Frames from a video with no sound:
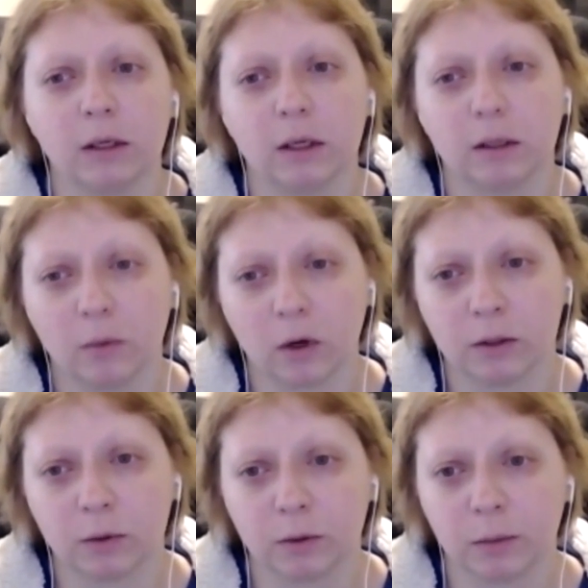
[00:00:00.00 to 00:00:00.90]

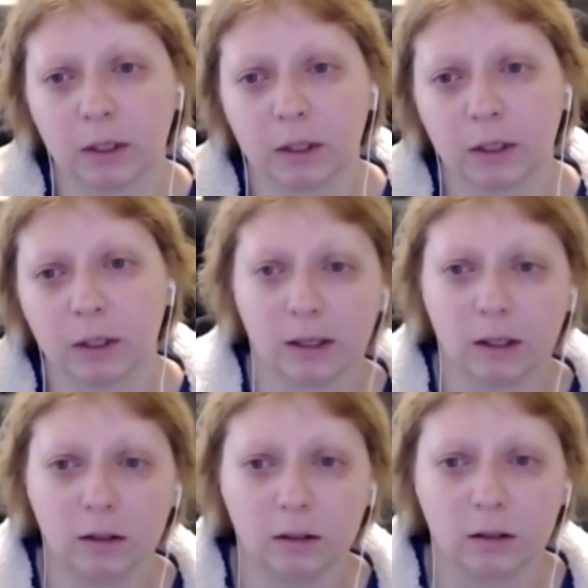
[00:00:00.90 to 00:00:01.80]
Mars was being
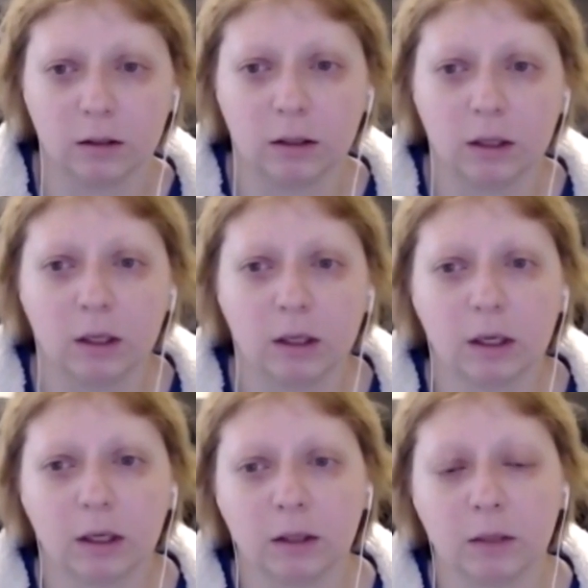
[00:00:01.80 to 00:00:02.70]
invaded,
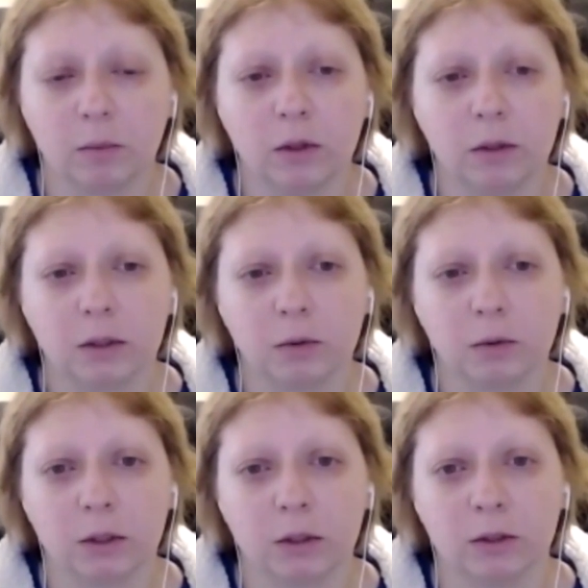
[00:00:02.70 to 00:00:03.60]
and they pulled the
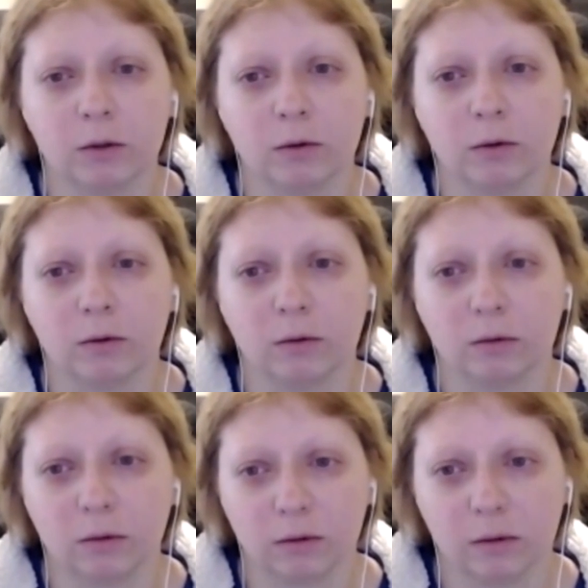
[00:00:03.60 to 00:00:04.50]
switch to,
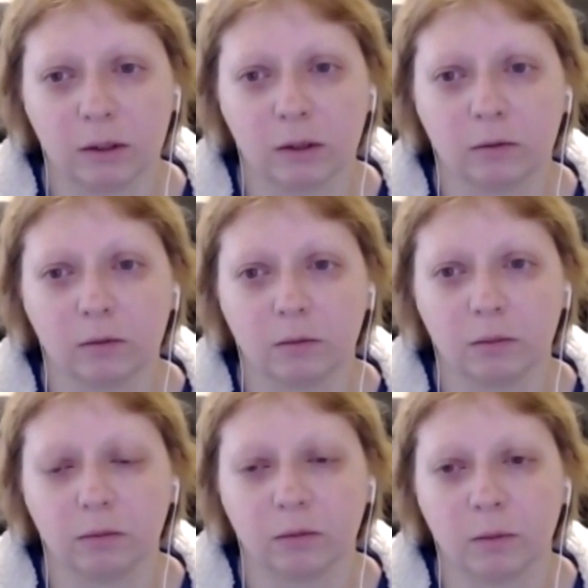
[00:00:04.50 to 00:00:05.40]

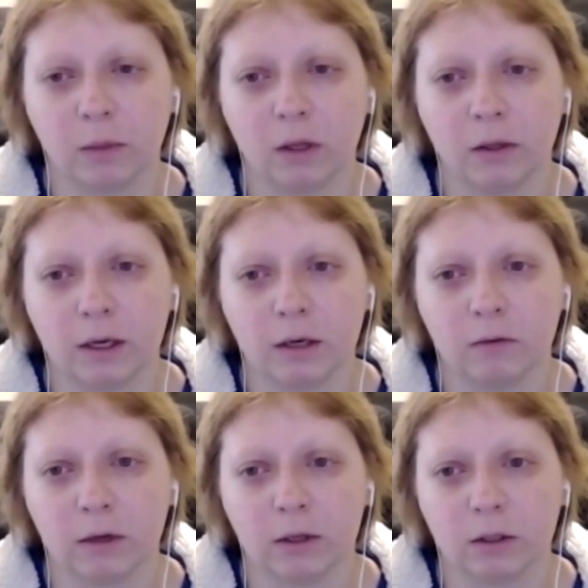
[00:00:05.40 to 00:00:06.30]
repel that
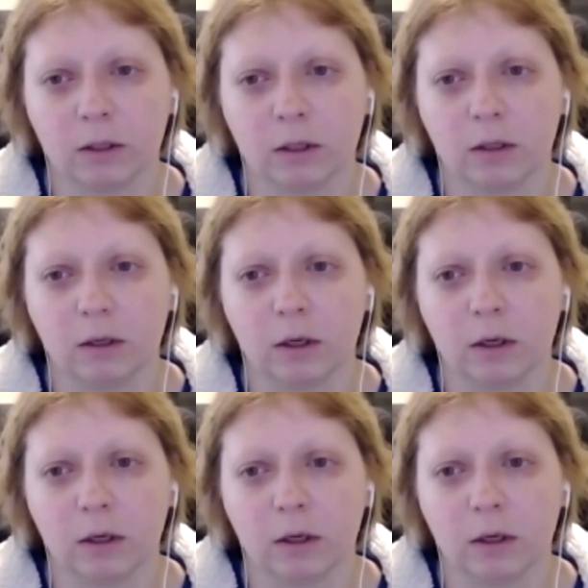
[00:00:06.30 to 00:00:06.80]
invasion, and